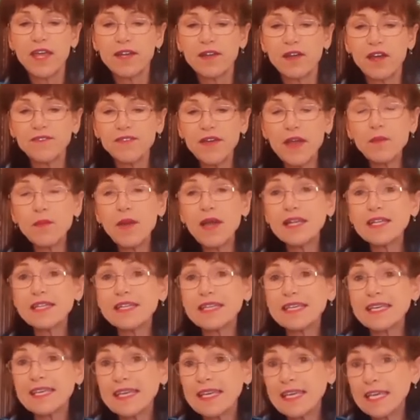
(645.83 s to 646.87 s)
Now, if I wanted
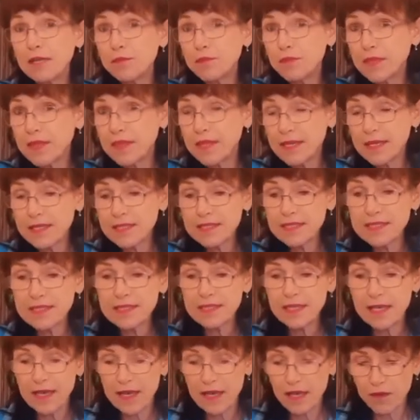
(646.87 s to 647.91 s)
to keep this
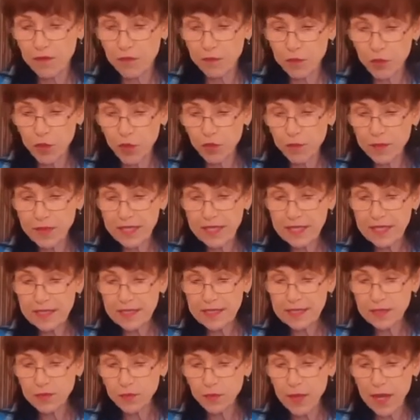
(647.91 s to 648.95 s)

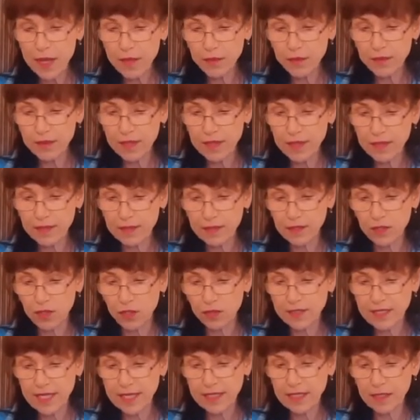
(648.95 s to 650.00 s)
permanent rather than, you know,
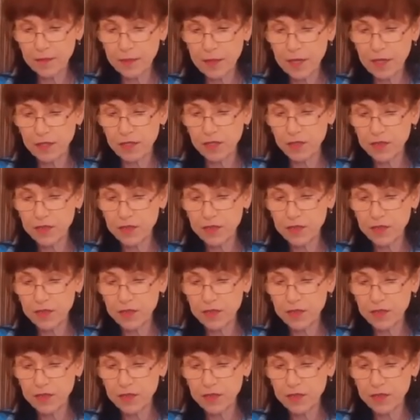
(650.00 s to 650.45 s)
take it apart and do